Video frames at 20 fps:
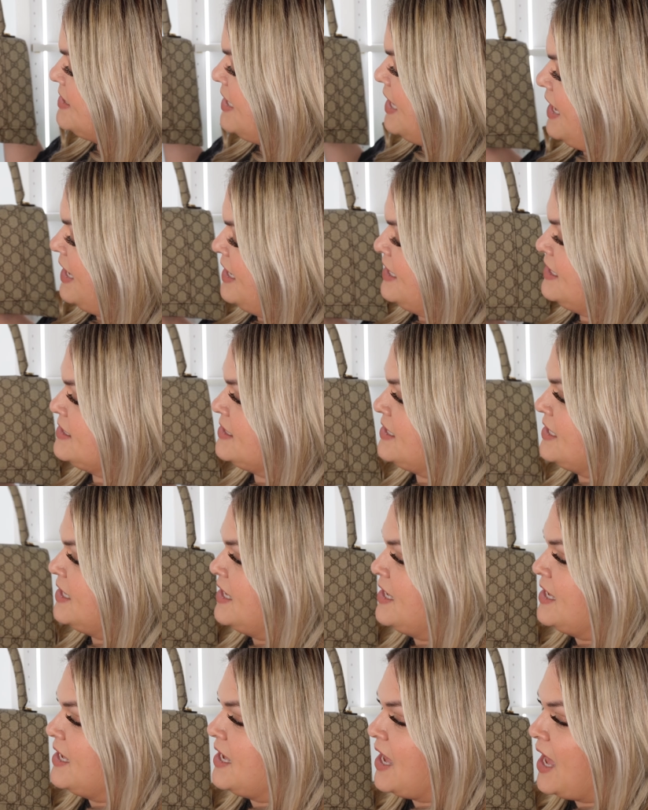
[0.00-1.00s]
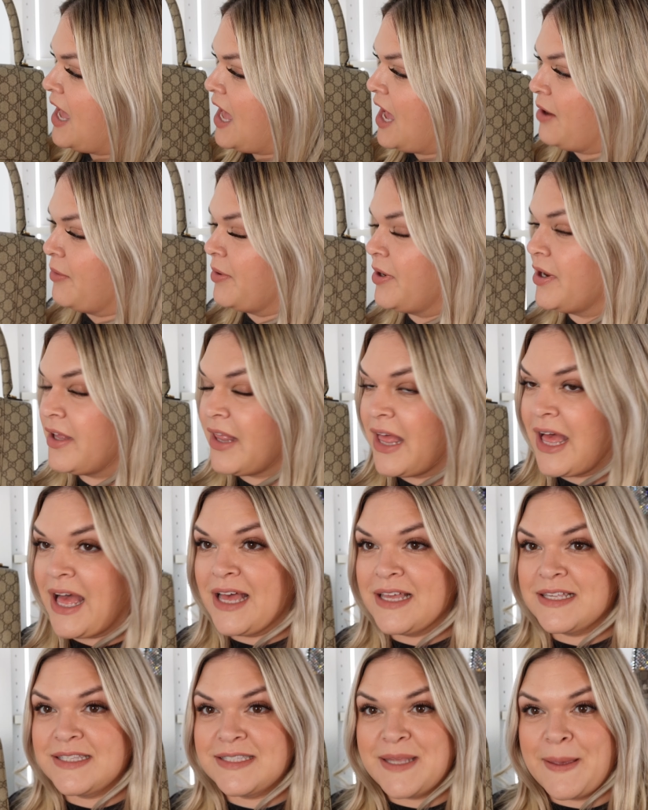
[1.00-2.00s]
size
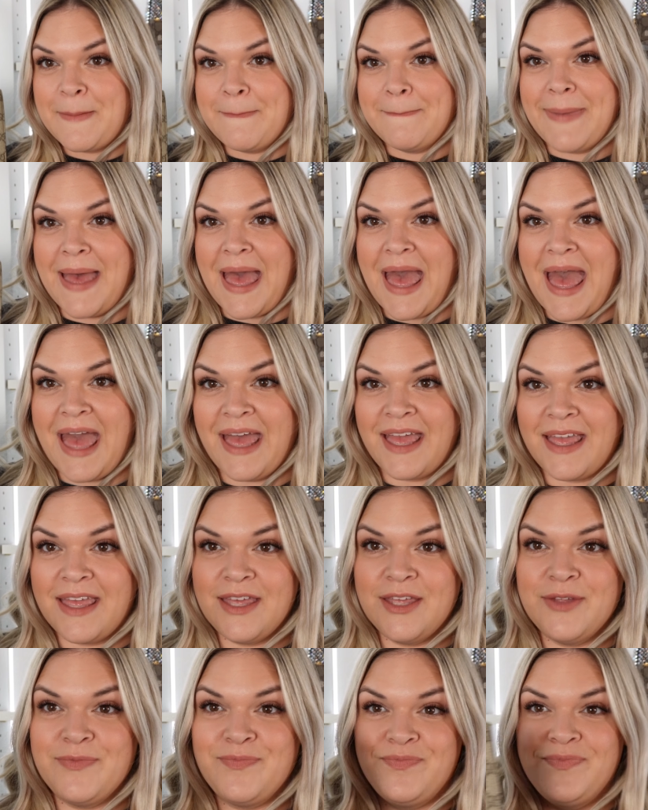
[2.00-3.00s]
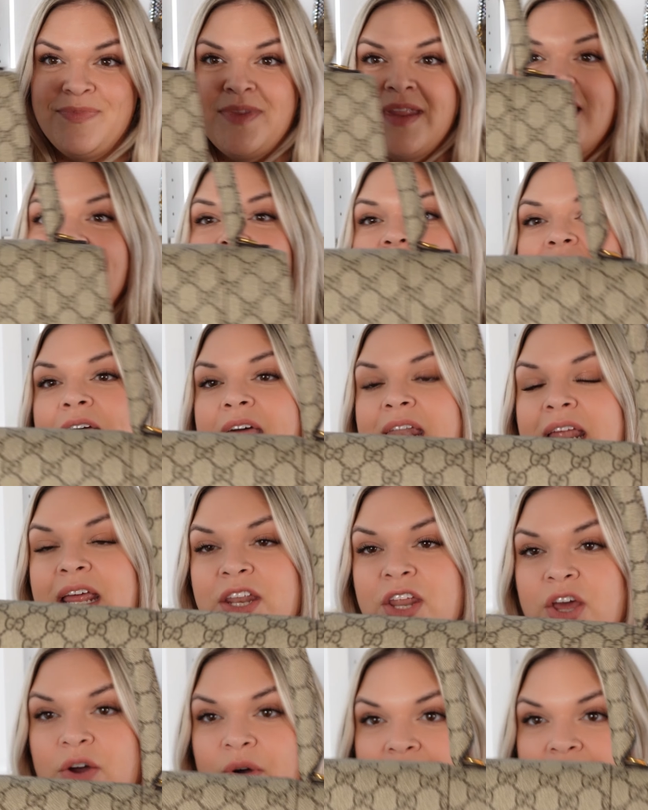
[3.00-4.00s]
Hourglass bag. And I know